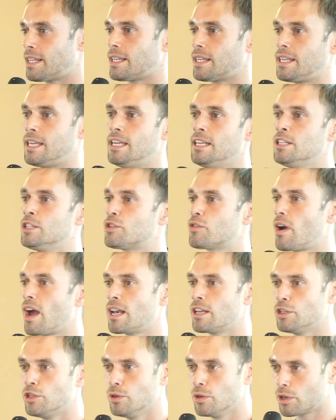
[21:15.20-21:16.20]
kittens
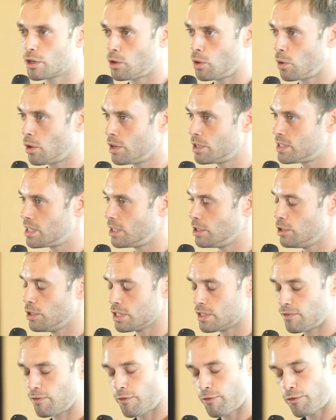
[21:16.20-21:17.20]
riding unicorns that you
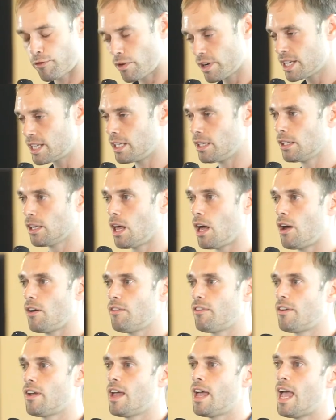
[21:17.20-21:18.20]
just freaking
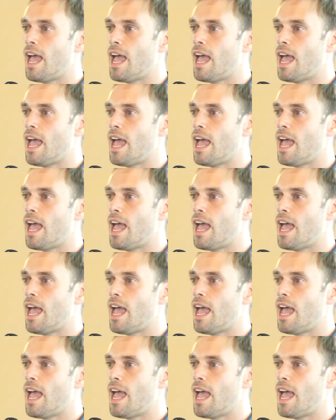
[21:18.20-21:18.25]
love,